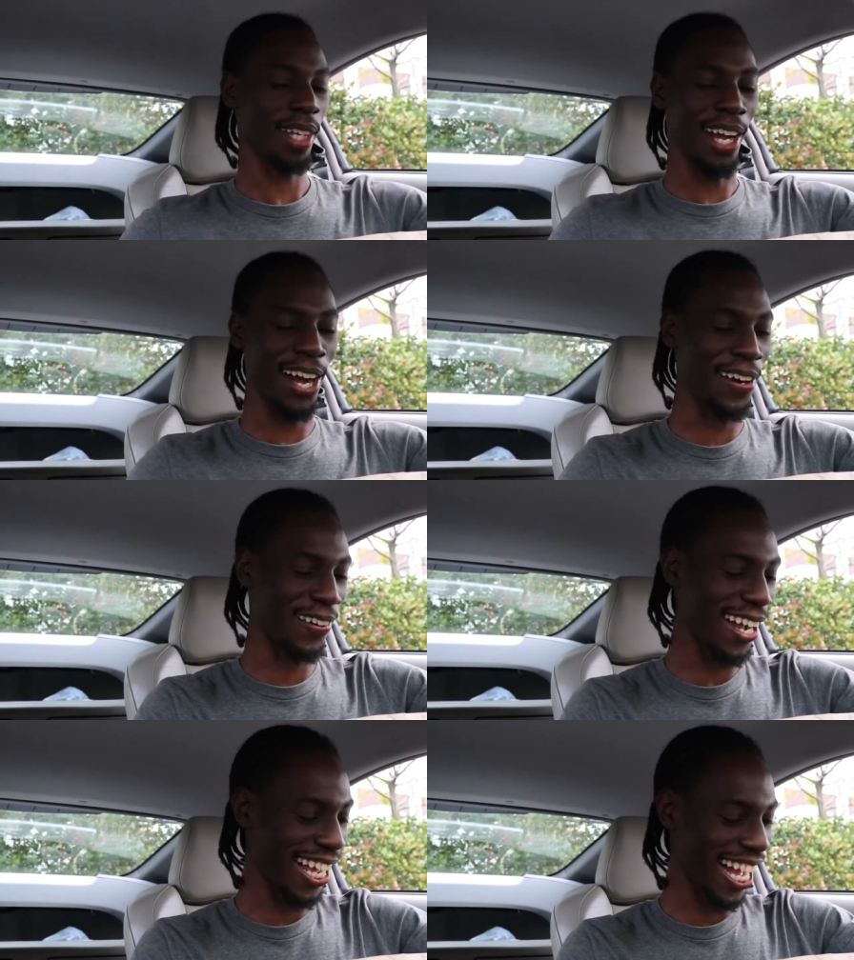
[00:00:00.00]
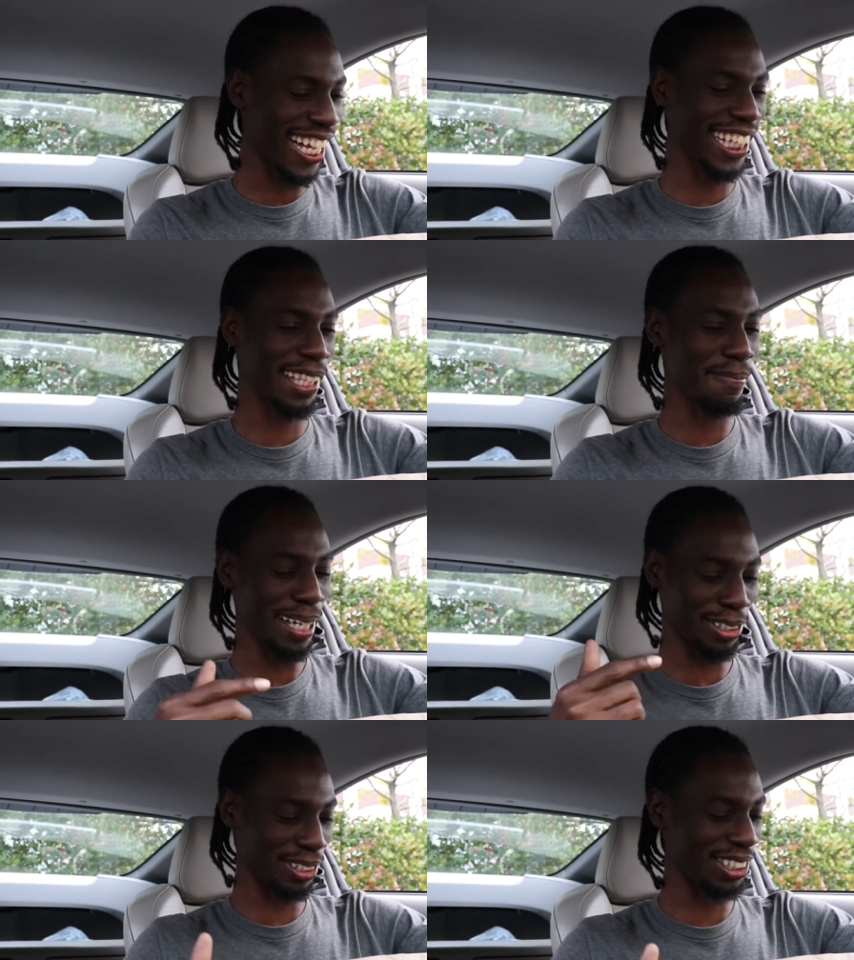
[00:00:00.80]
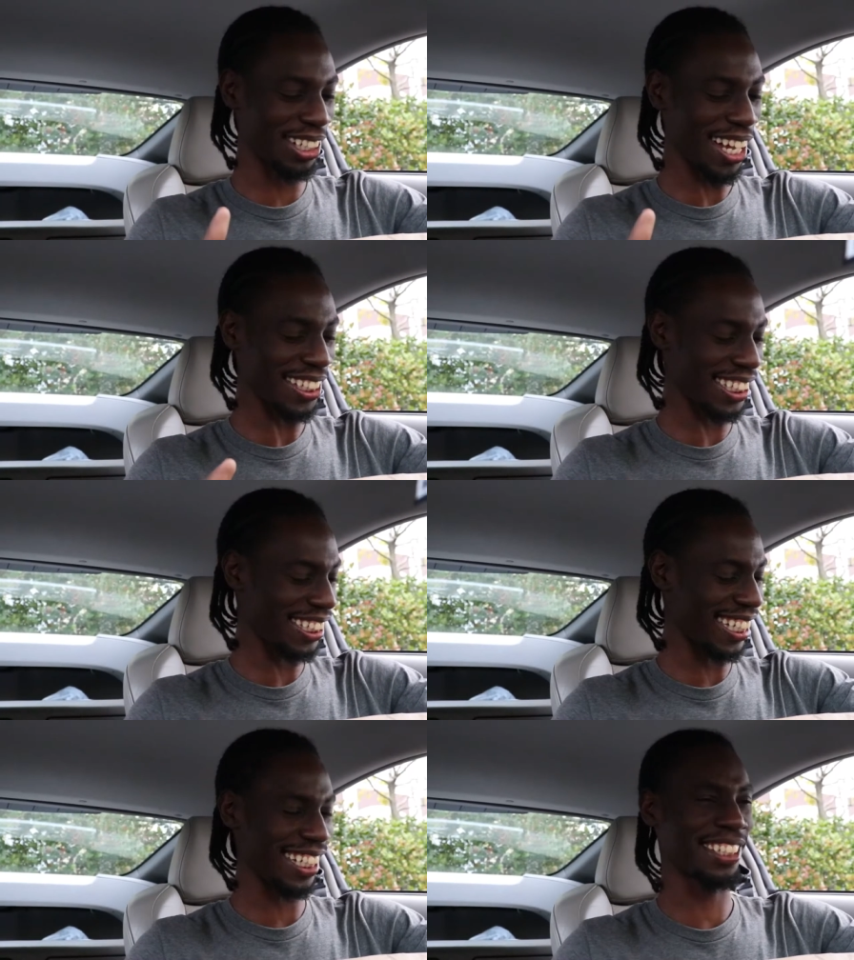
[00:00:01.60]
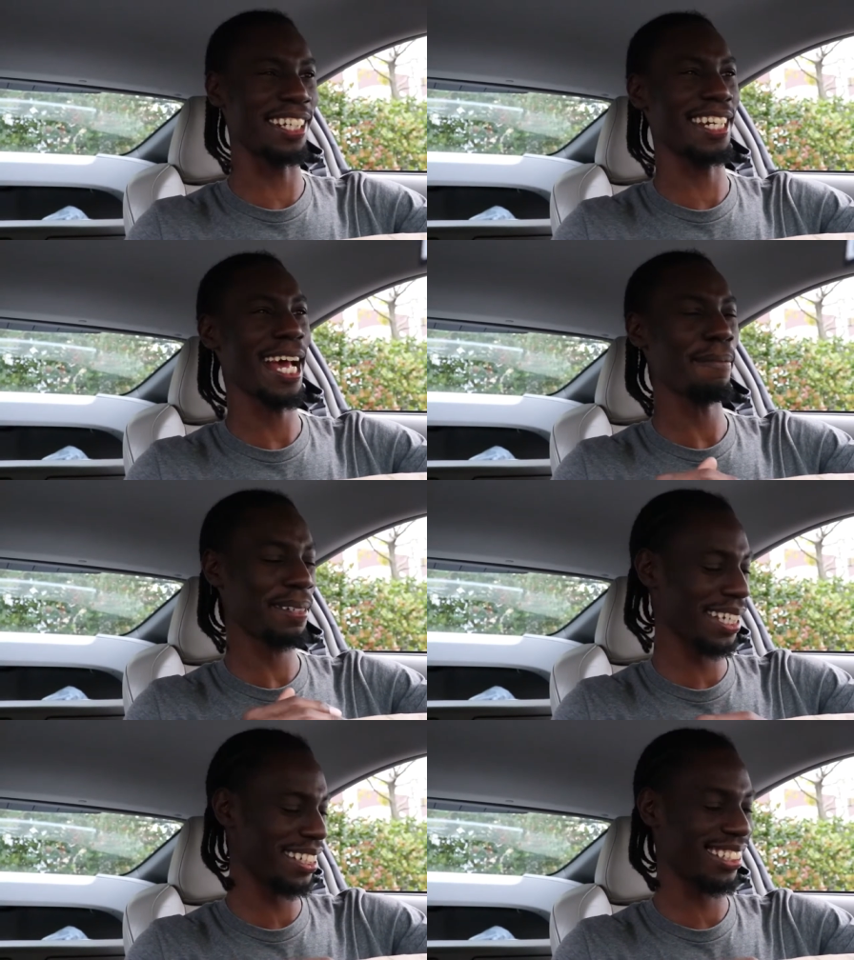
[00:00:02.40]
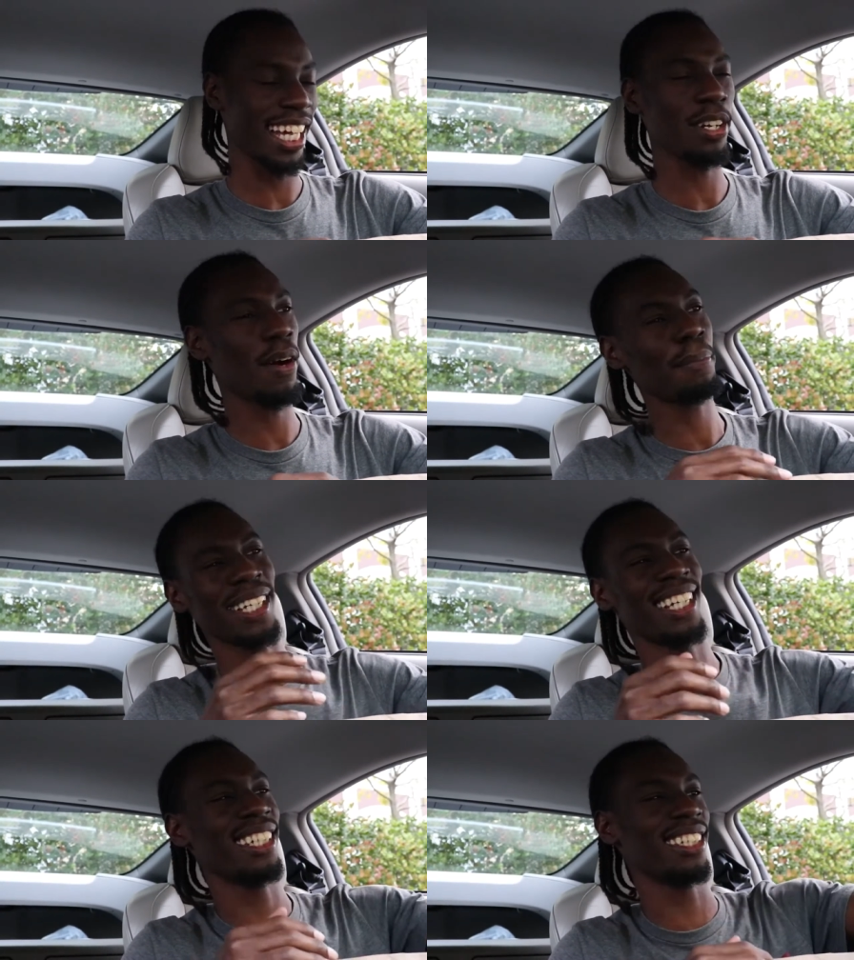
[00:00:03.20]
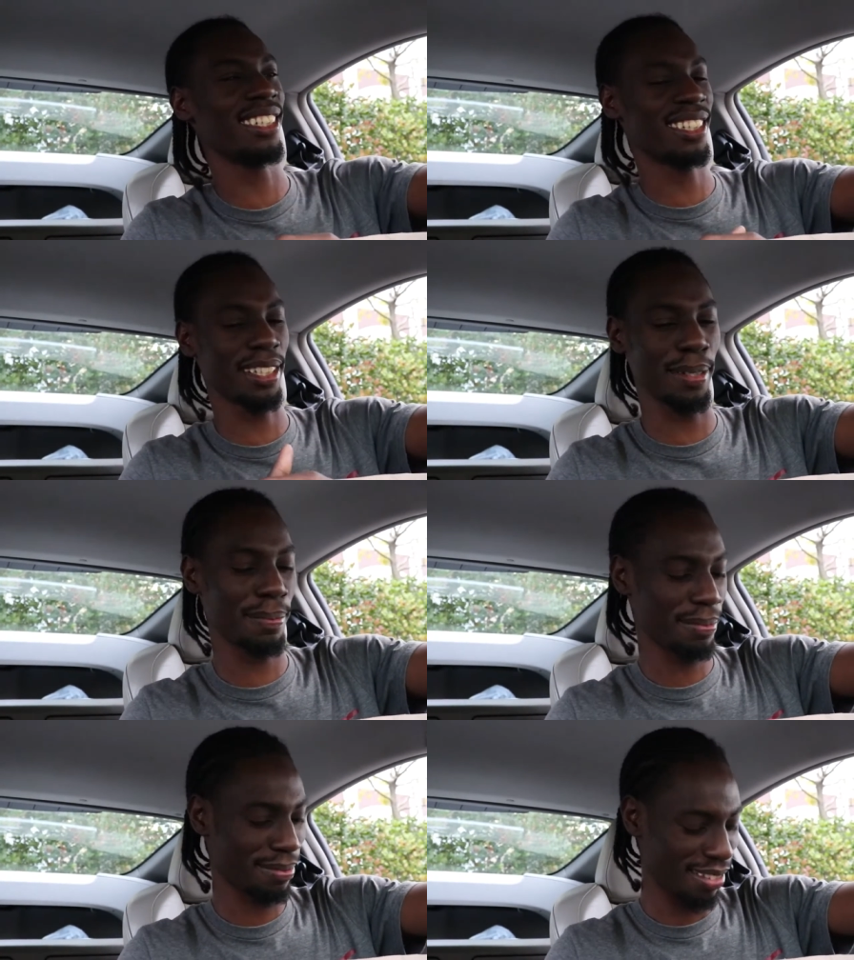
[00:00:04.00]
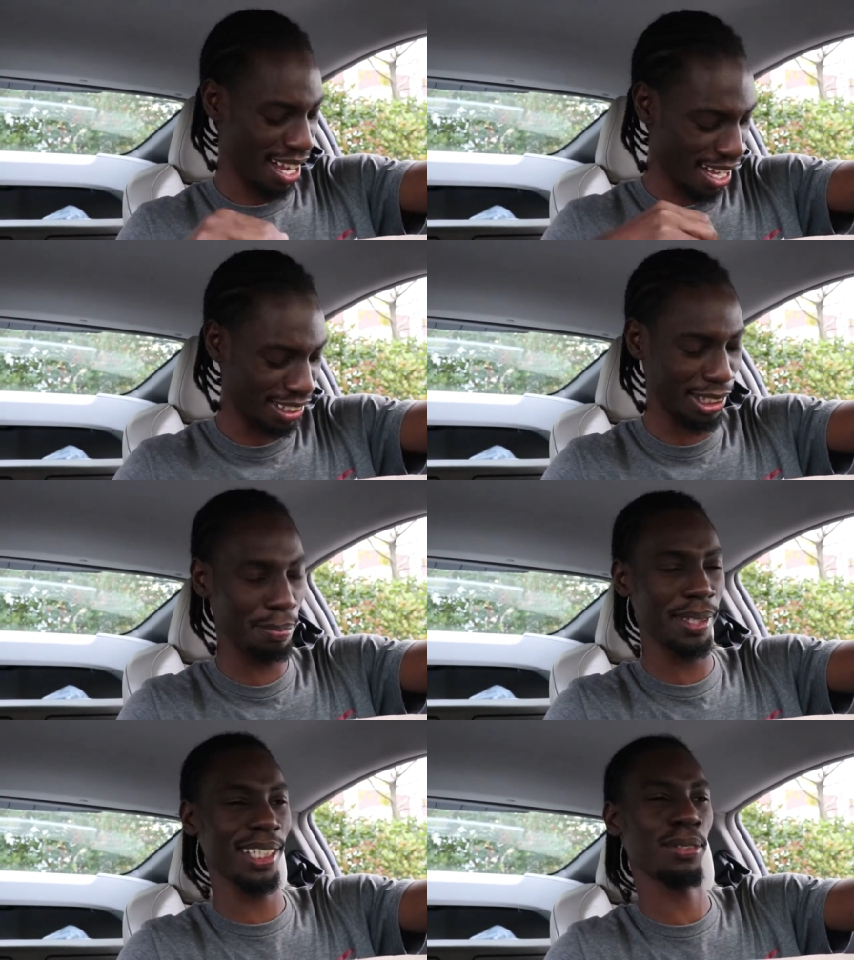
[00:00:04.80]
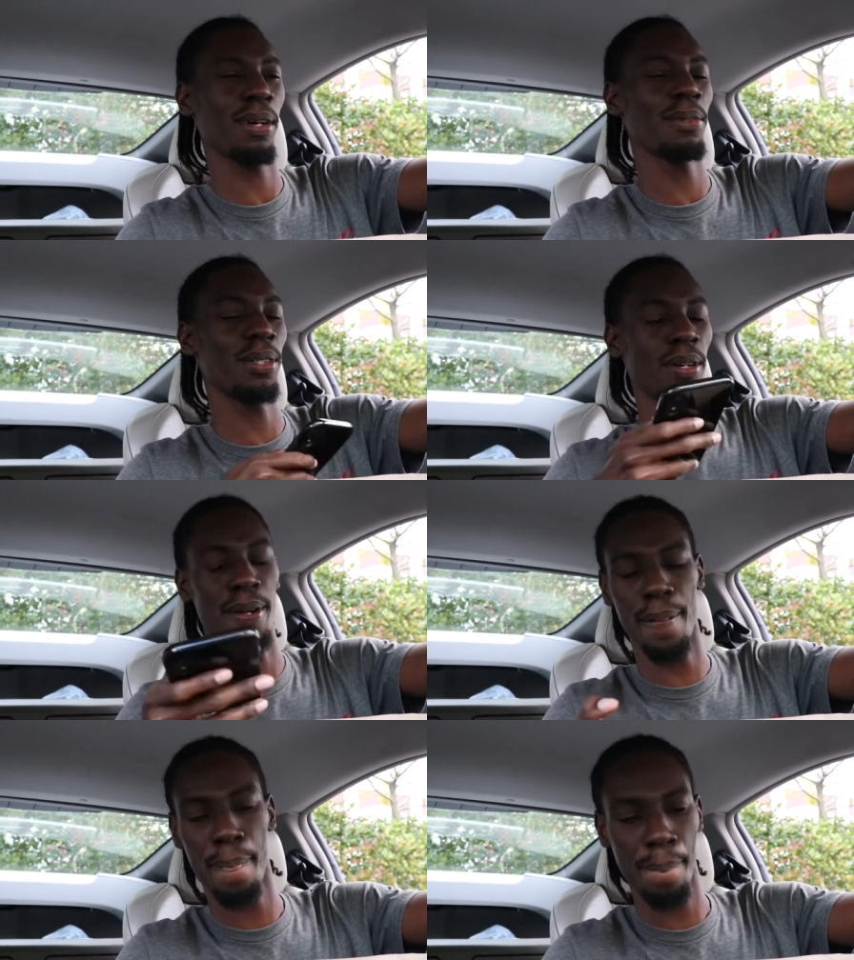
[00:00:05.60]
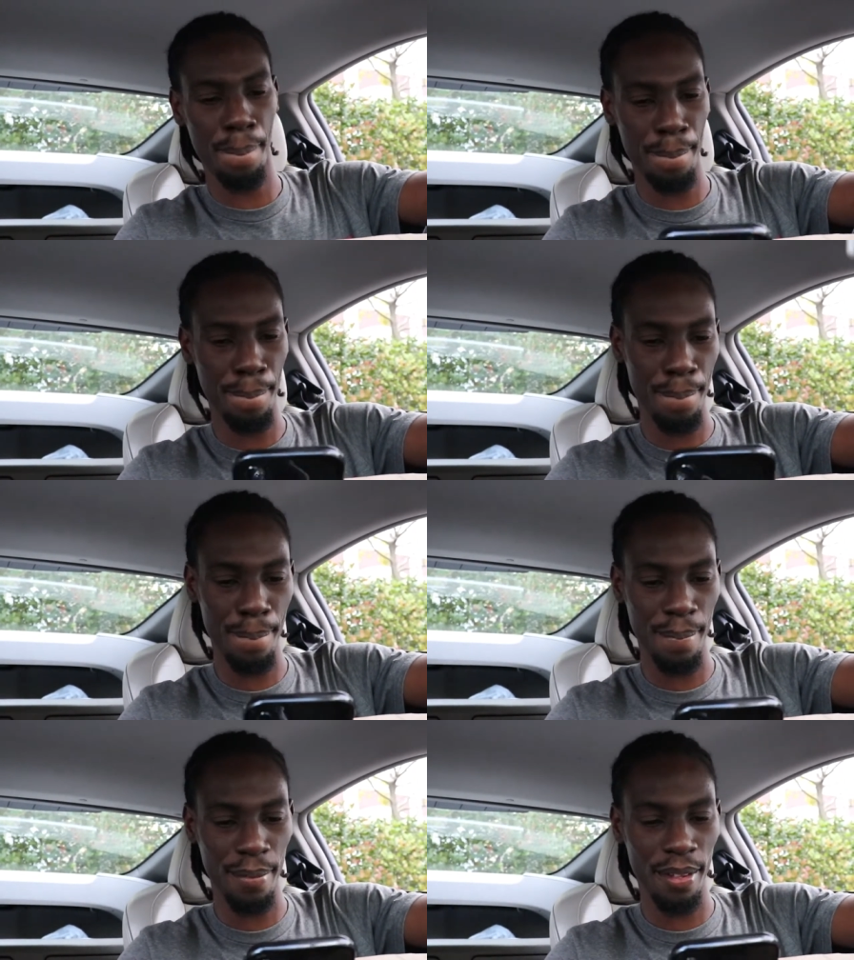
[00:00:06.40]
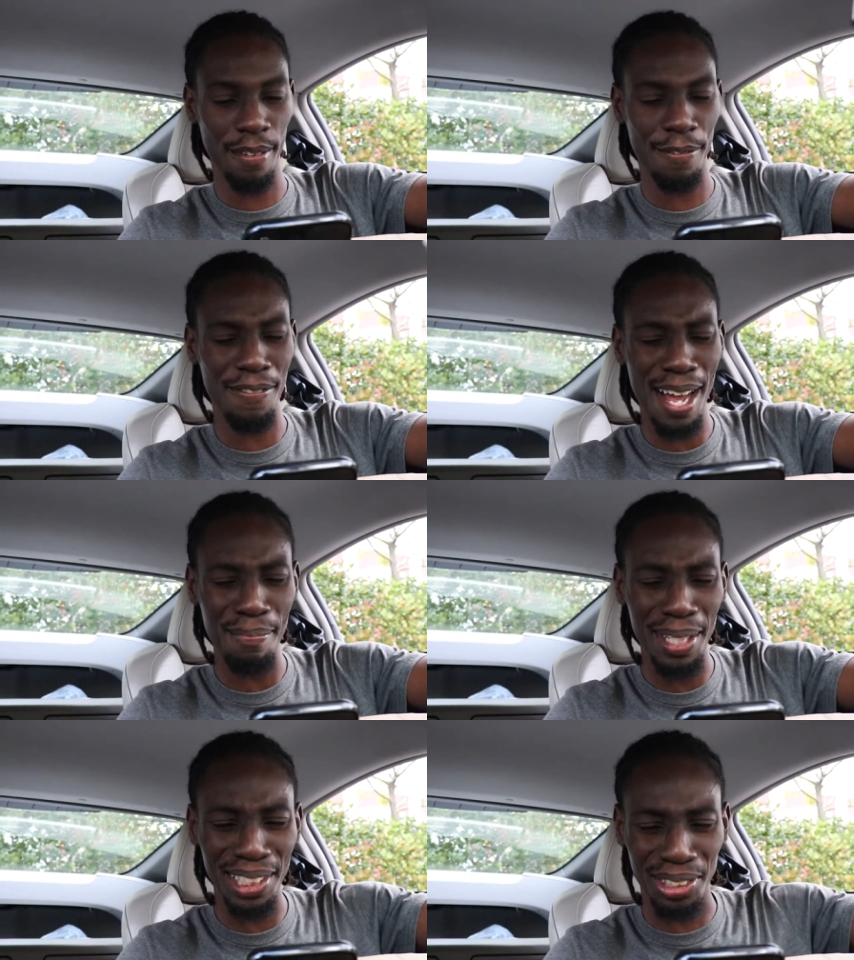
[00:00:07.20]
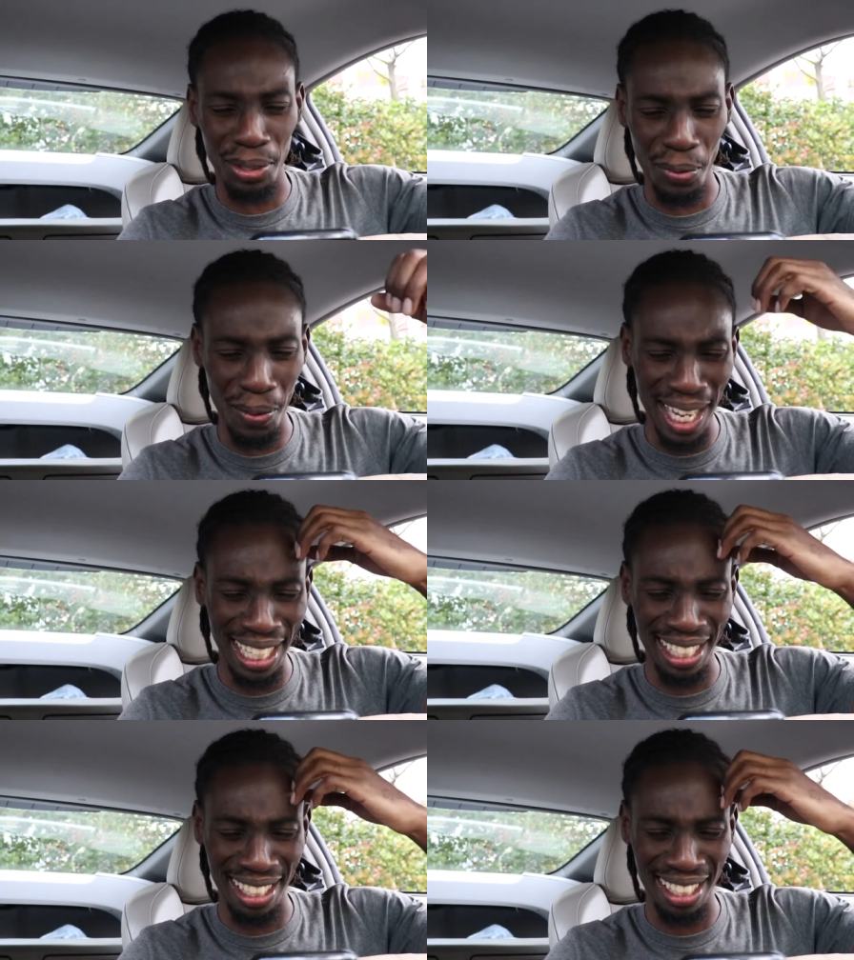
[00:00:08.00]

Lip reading: All right, I got them extra sauces, extra napkins. I know I'm gonna get a good tip. All right, GPS, where we going? 5 minutes away.